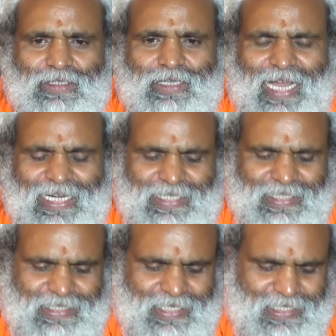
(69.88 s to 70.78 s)
And
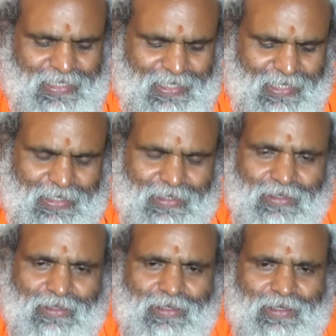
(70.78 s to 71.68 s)
interestingly,
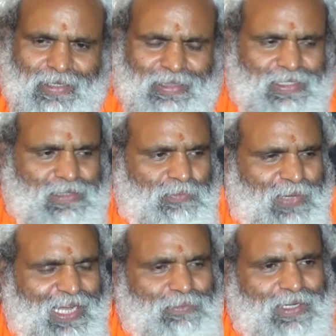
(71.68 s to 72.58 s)
in these
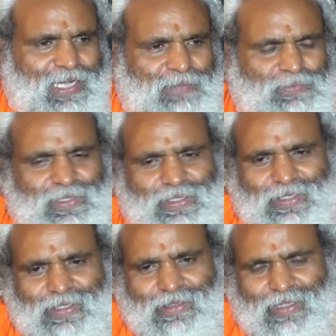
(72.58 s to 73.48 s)
5
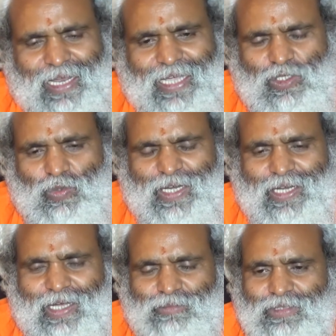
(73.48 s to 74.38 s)
types, the last one
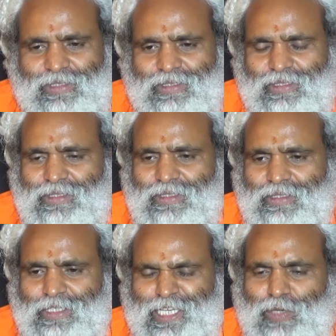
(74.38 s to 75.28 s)
comes
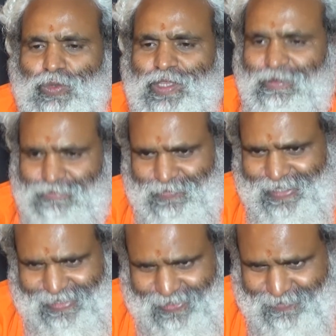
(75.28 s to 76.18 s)
Niruddham
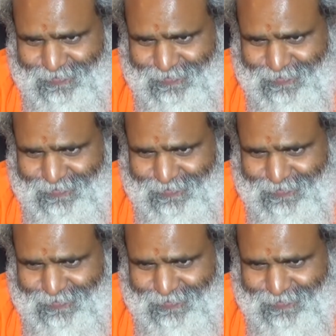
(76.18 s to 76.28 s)
Vidya.